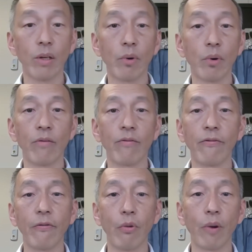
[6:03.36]
It's really
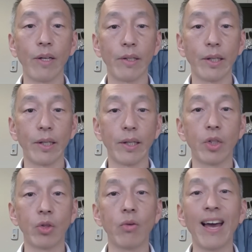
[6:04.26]
important for
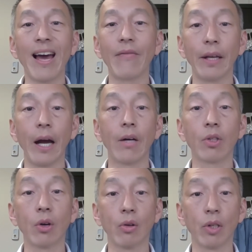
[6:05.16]
residents to have the
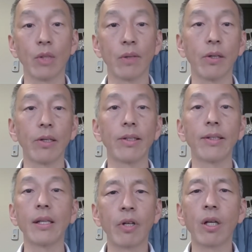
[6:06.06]
house call
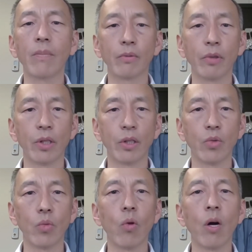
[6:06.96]
experience for a couple of
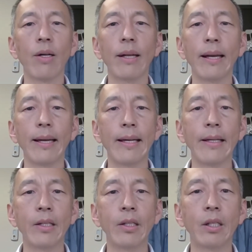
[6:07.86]
reasons. One,
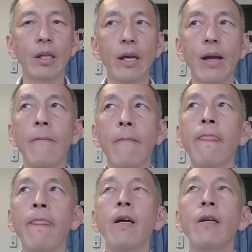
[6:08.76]
it is
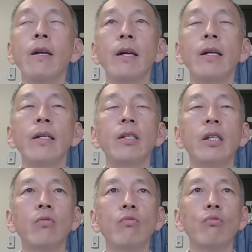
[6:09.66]

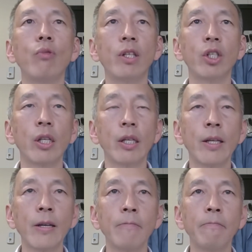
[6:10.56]
enriching.